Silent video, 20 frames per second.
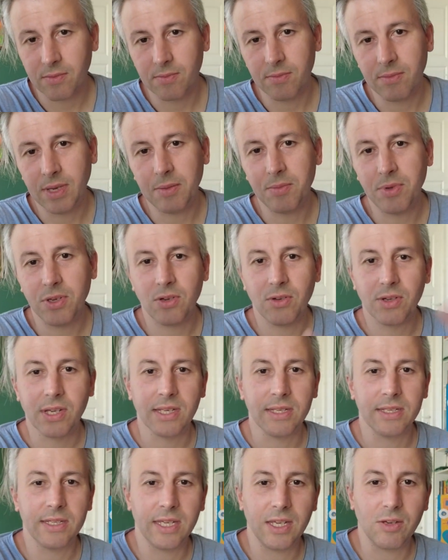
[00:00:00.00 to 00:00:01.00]
Maybe you
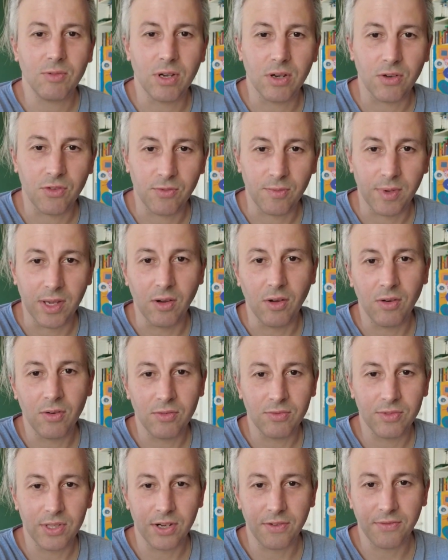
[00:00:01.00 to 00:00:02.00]
can see one of my
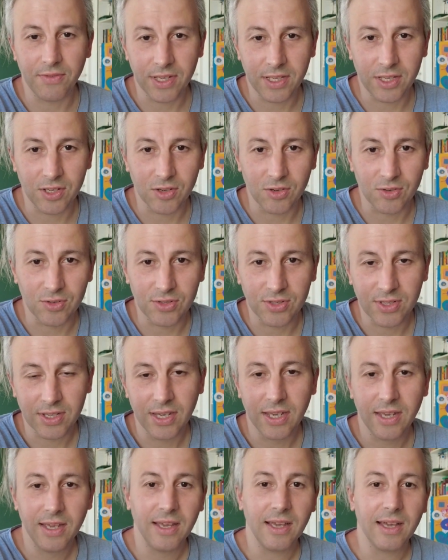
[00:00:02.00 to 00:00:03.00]
older videos.
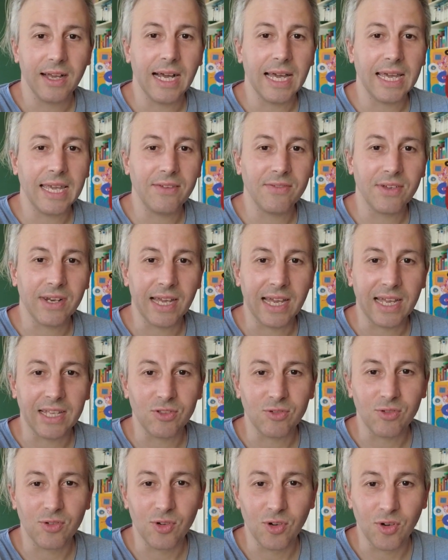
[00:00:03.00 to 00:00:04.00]
I even had
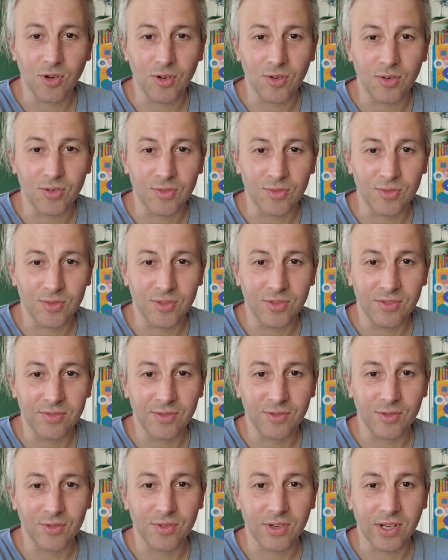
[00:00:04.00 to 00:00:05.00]
to go
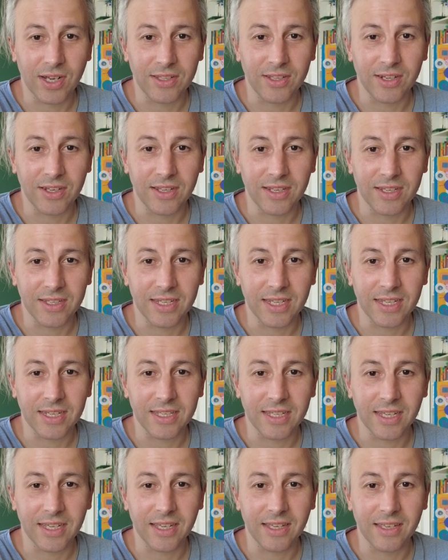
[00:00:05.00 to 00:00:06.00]
to
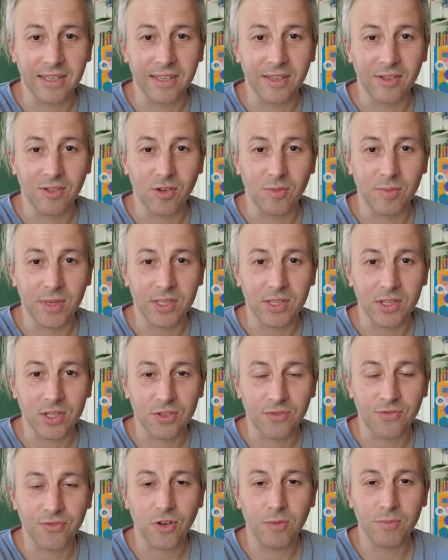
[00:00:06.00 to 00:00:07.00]
160
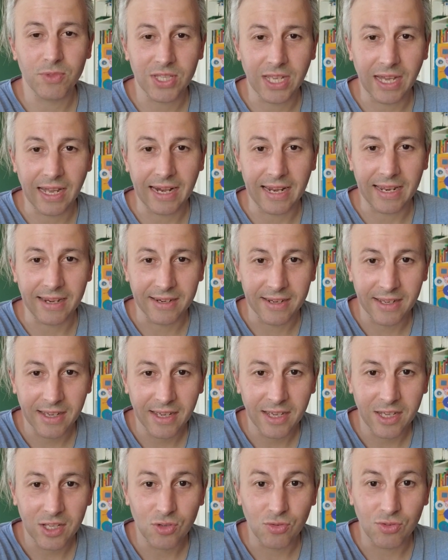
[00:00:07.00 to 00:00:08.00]
kilometers from Tallinn
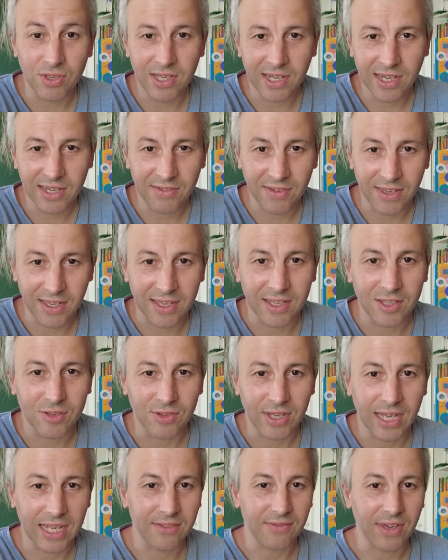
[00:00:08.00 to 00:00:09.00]
to Jõhvi to
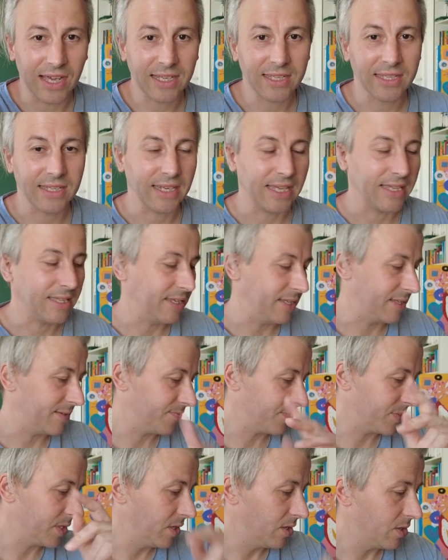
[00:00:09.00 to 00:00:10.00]
get vaccinated.
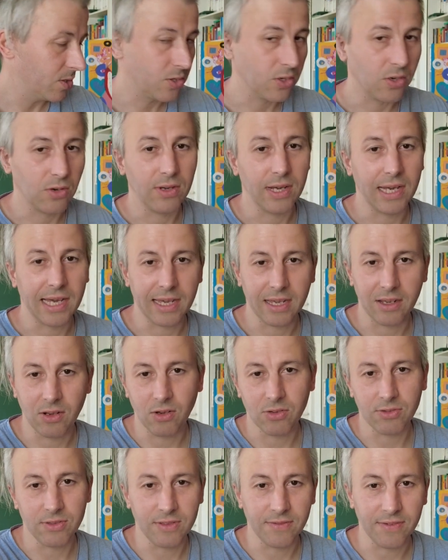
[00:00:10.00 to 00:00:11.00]
So I
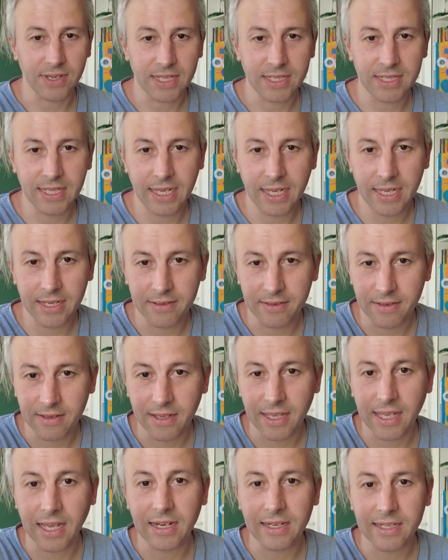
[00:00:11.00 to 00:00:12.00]
got the vaccine,
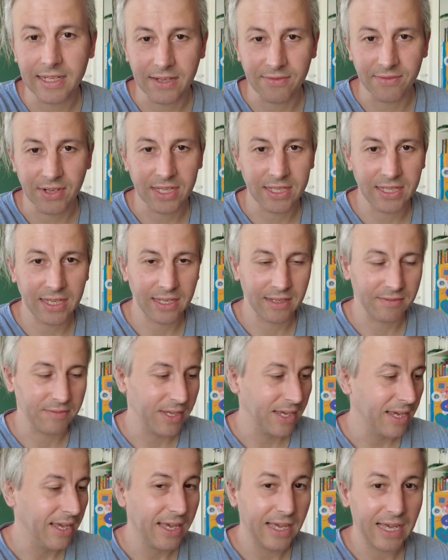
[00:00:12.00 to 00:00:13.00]
Janssen vaccine.
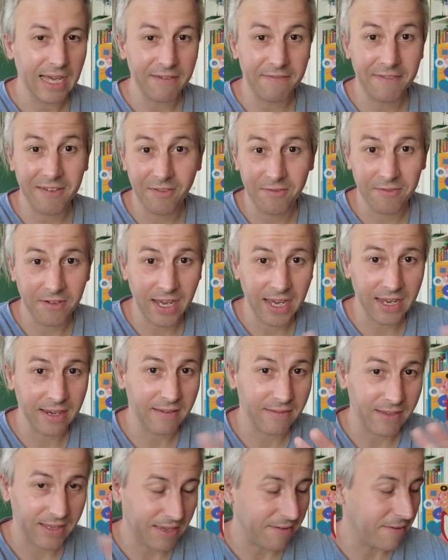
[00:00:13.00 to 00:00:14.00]
I feel
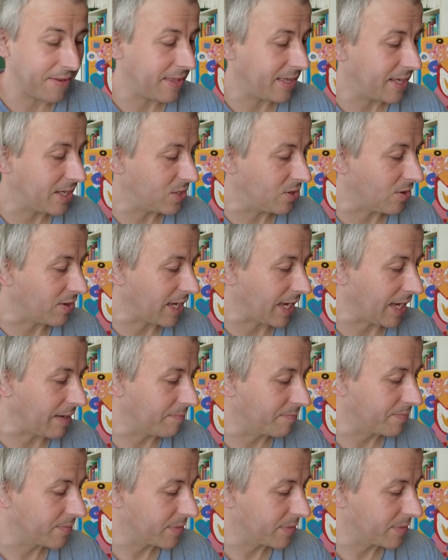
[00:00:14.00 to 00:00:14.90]
fine, everything is okay.